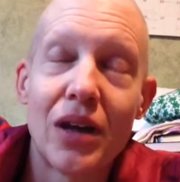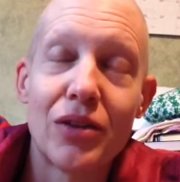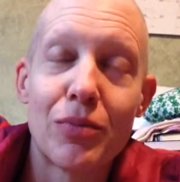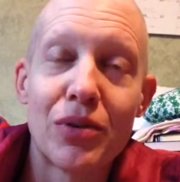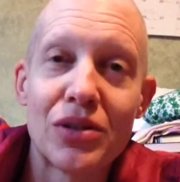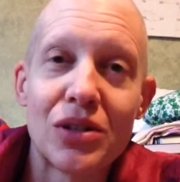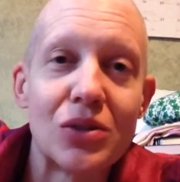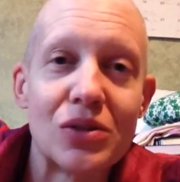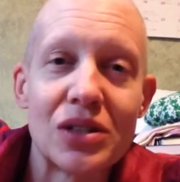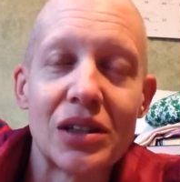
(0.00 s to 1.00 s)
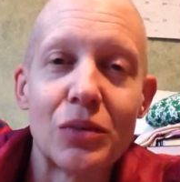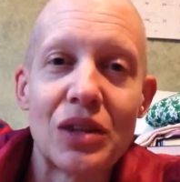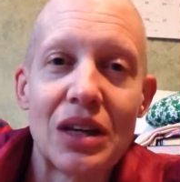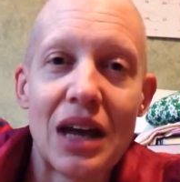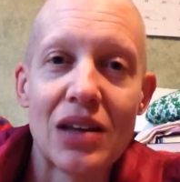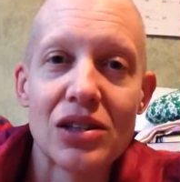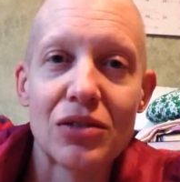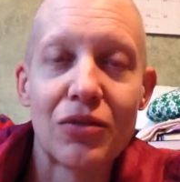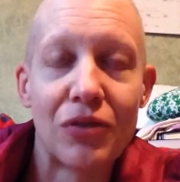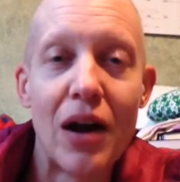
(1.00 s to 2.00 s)
the person who's dealing with the cancer
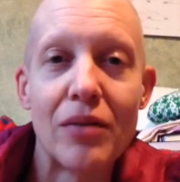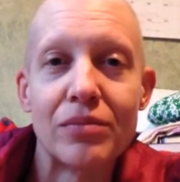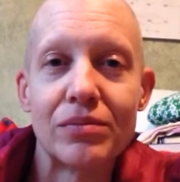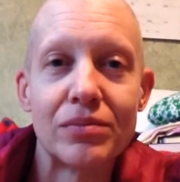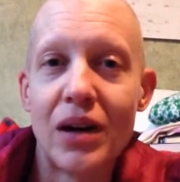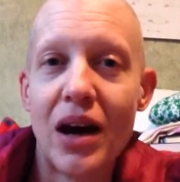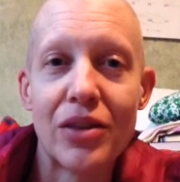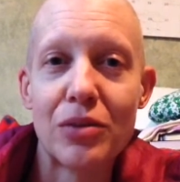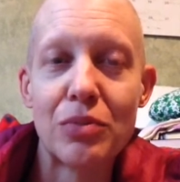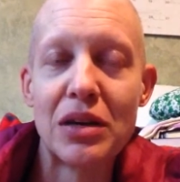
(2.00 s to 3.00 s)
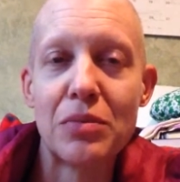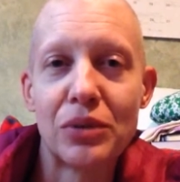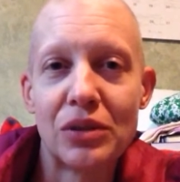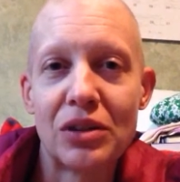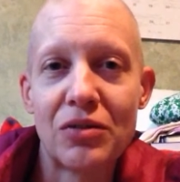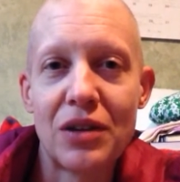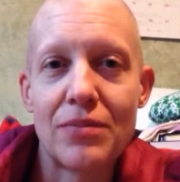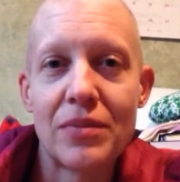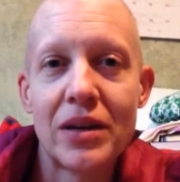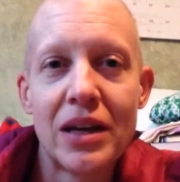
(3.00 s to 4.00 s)
from other people and
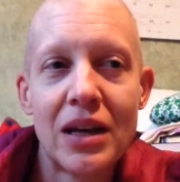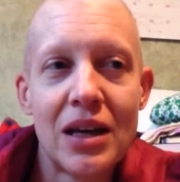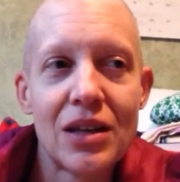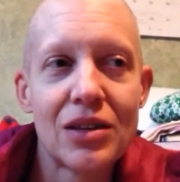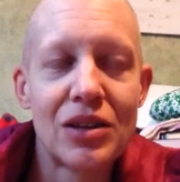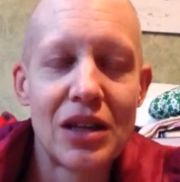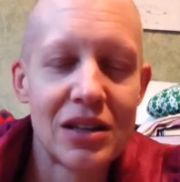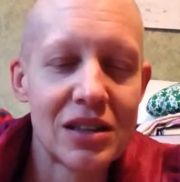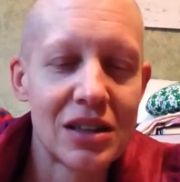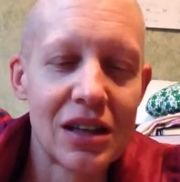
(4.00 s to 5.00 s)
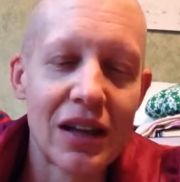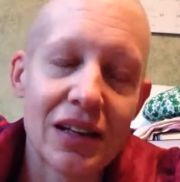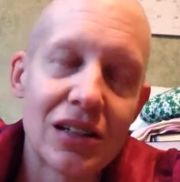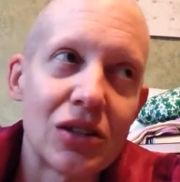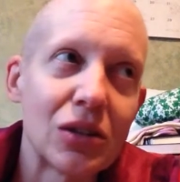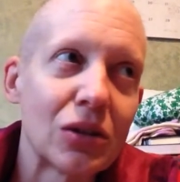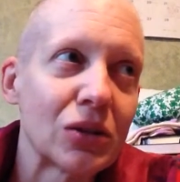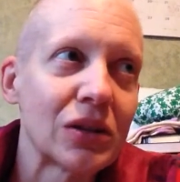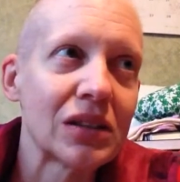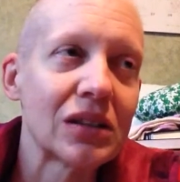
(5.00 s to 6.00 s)
from the things that they like to
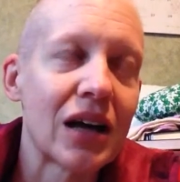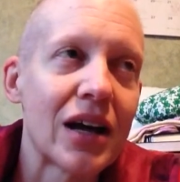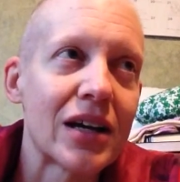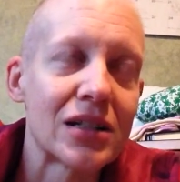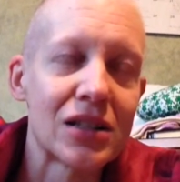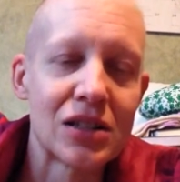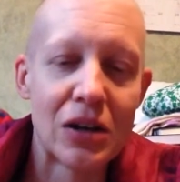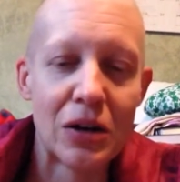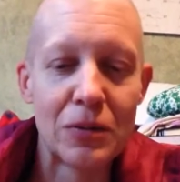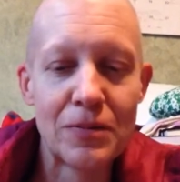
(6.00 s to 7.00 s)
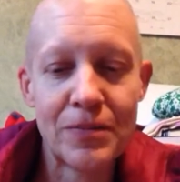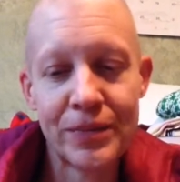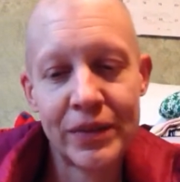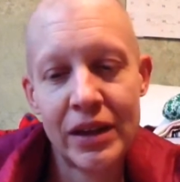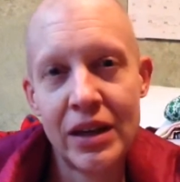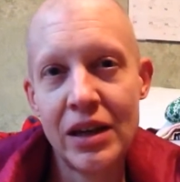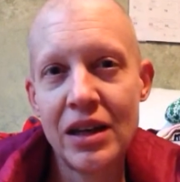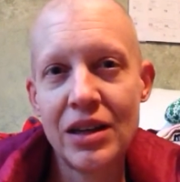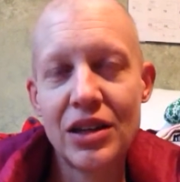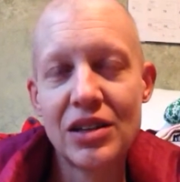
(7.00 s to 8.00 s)
do. So
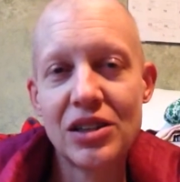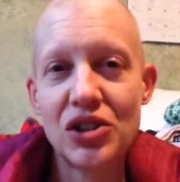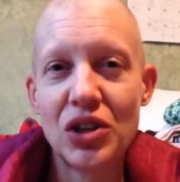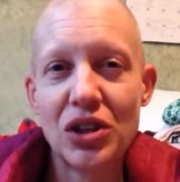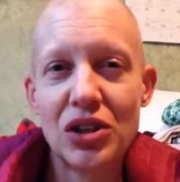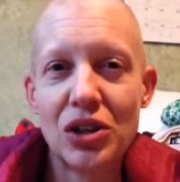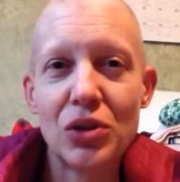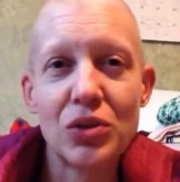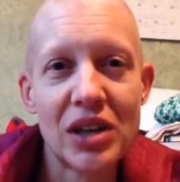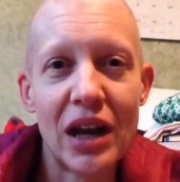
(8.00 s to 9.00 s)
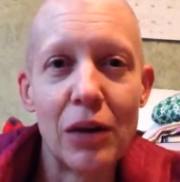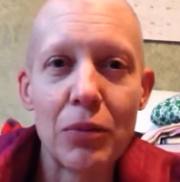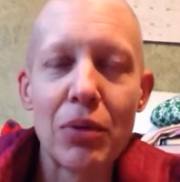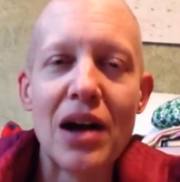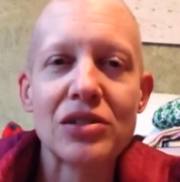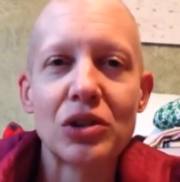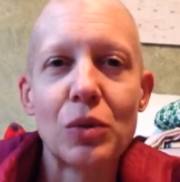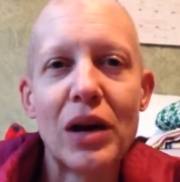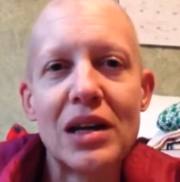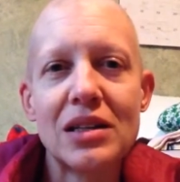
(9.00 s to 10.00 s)
things that you can do to help in practical
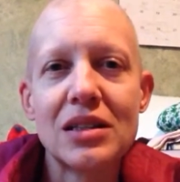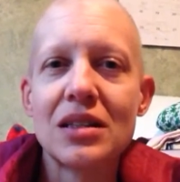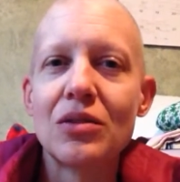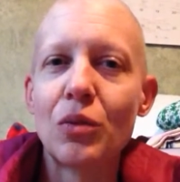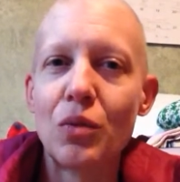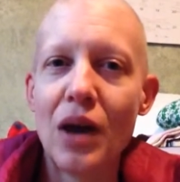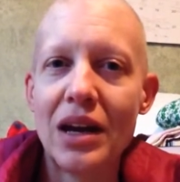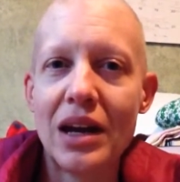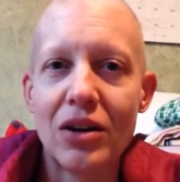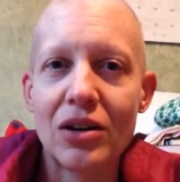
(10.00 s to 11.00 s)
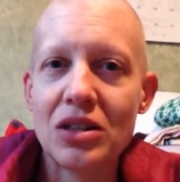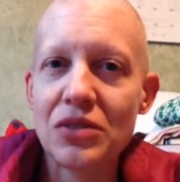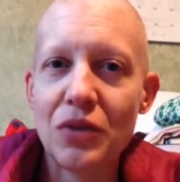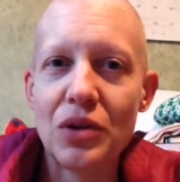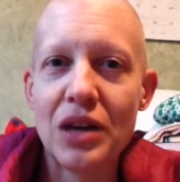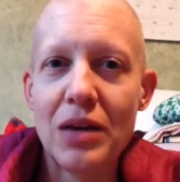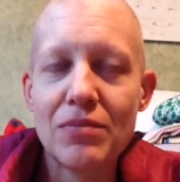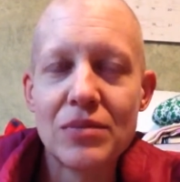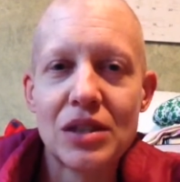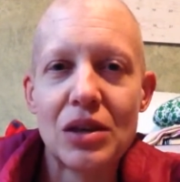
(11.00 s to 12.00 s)
ways: run errands for
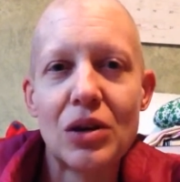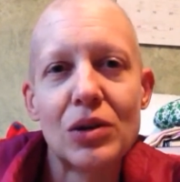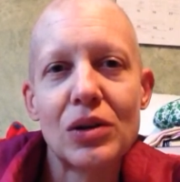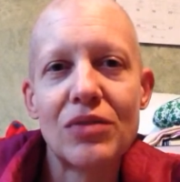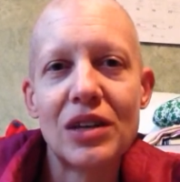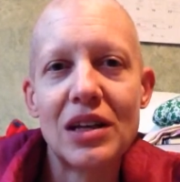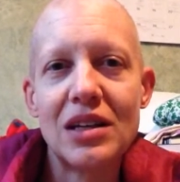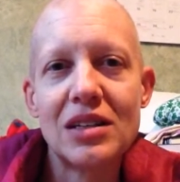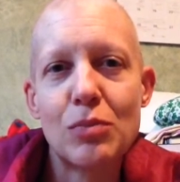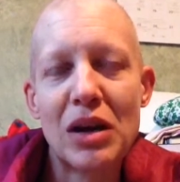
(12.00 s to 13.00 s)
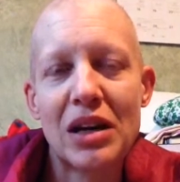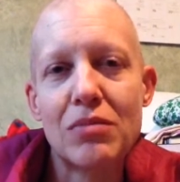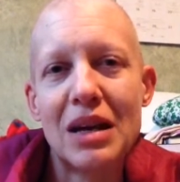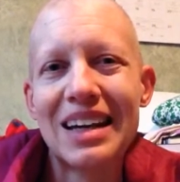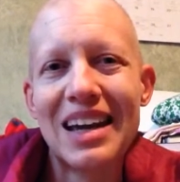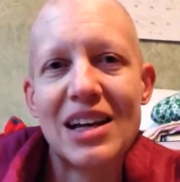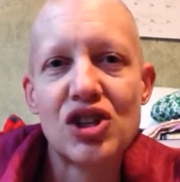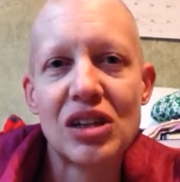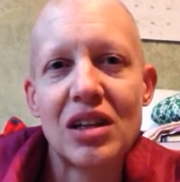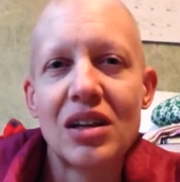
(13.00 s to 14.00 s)
them. So if they need to pick up
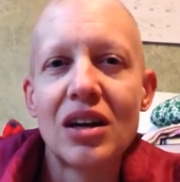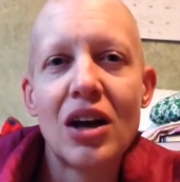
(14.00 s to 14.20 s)
medication,